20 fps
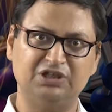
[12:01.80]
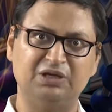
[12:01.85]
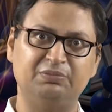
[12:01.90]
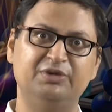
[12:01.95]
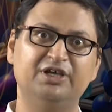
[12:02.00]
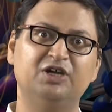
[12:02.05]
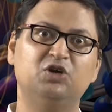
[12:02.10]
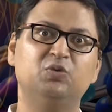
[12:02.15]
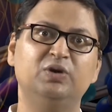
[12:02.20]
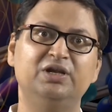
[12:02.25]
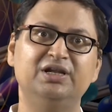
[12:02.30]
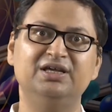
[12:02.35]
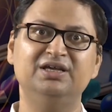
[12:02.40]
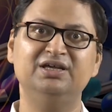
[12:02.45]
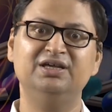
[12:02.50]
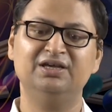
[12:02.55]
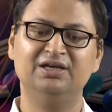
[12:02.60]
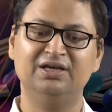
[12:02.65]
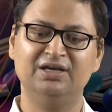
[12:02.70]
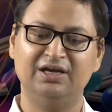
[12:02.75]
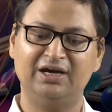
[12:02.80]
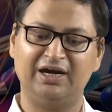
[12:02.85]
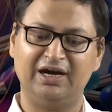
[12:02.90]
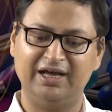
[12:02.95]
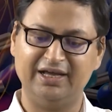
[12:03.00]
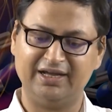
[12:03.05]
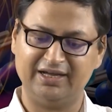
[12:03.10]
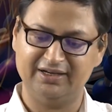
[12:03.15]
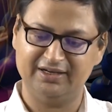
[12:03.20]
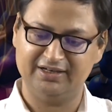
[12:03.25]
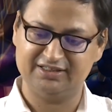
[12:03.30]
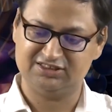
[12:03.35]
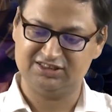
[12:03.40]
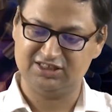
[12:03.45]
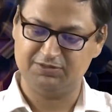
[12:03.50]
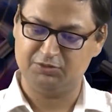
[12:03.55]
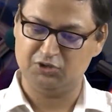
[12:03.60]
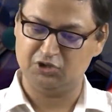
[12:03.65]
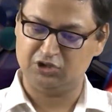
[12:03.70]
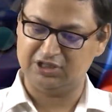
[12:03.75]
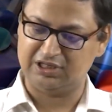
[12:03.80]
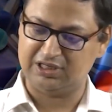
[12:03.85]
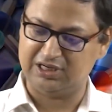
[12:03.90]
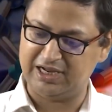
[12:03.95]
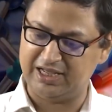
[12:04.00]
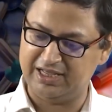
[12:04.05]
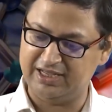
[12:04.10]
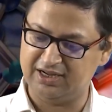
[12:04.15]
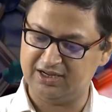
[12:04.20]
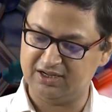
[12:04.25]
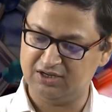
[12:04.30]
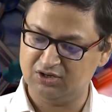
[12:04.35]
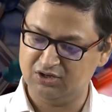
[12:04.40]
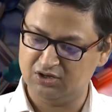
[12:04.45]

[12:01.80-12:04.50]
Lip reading: them equally, I can distribute it like